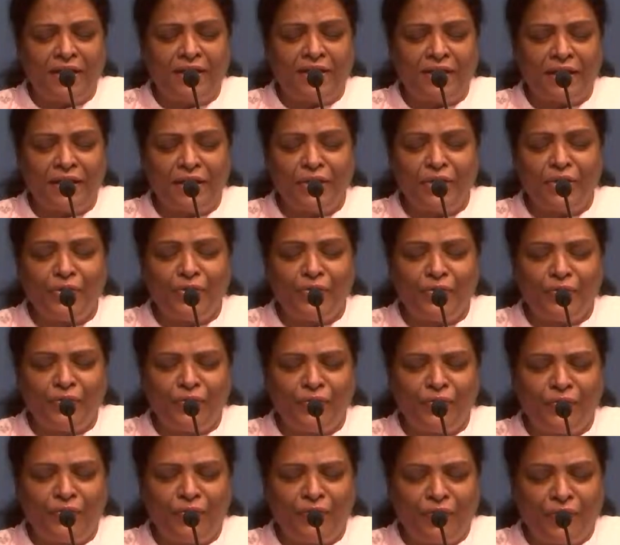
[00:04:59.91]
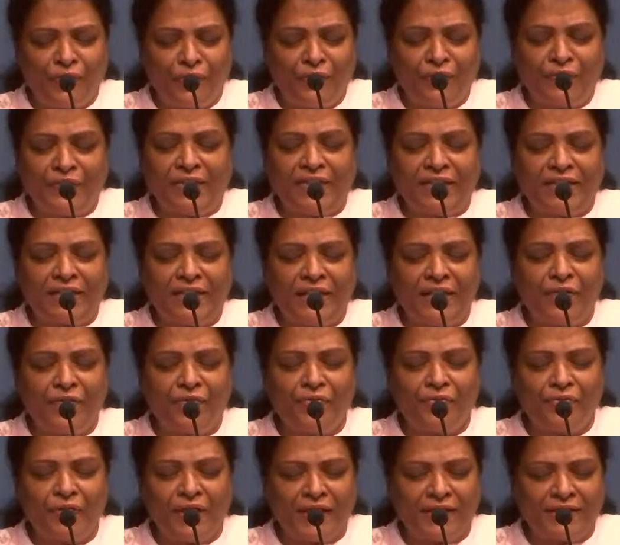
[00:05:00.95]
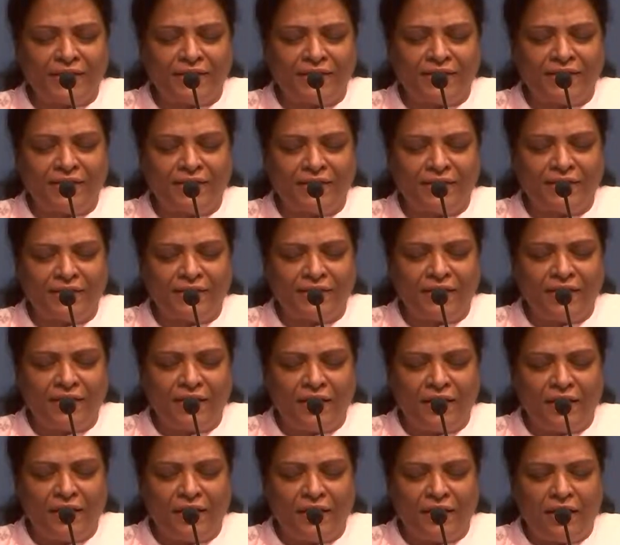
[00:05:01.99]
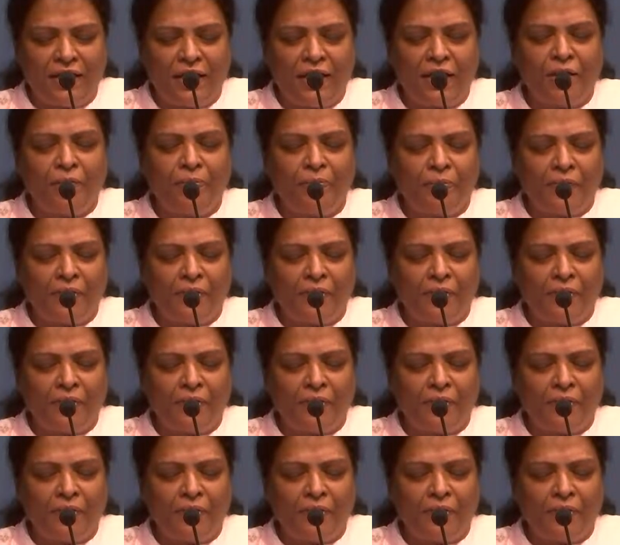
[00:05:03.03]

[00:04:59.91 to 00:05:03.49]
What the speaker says: Thank you for this day of rest, a